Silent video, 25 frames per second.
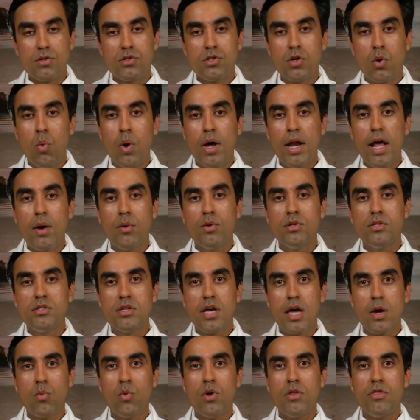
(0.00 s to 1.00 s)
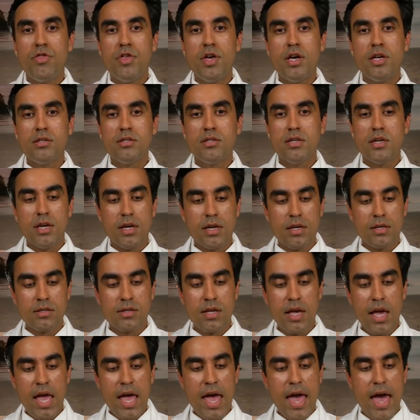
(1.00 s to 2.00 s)
So, what I would say with this
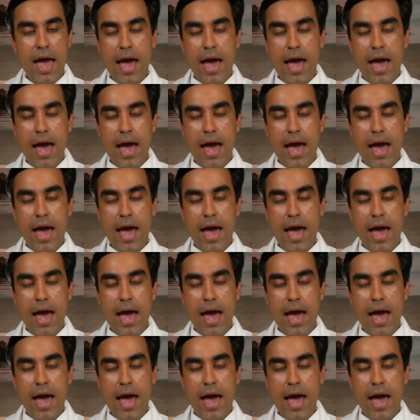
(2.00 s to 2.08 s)
is,